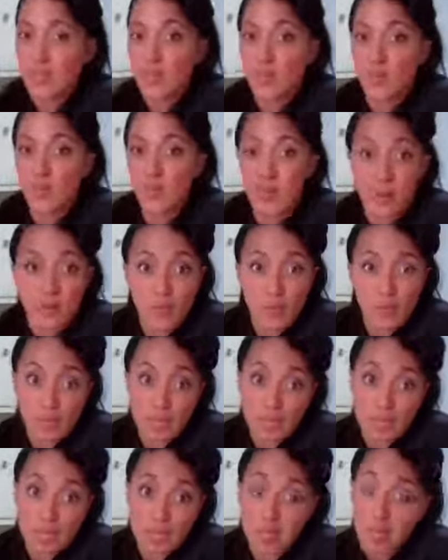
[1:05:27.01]
If you weren't
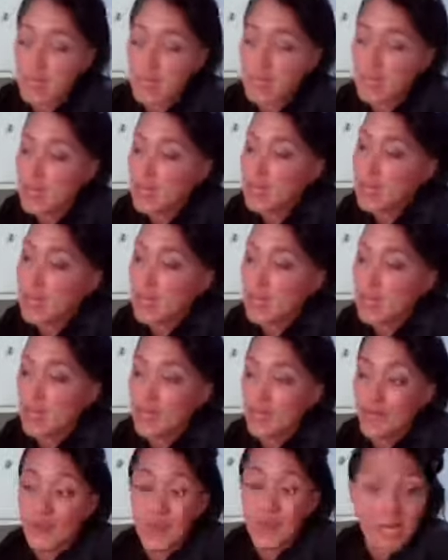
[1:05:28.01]
with me,
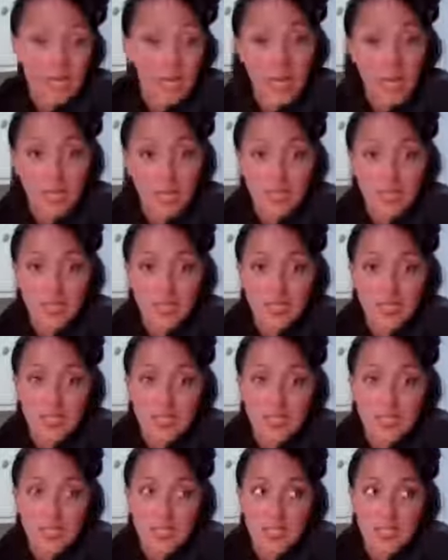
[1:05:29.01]
then furikake is
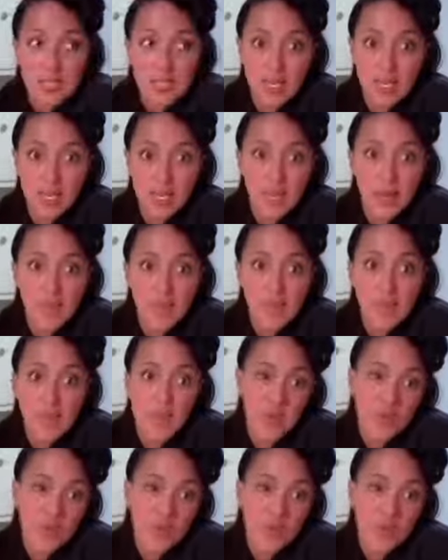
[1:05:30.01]
a seasoning,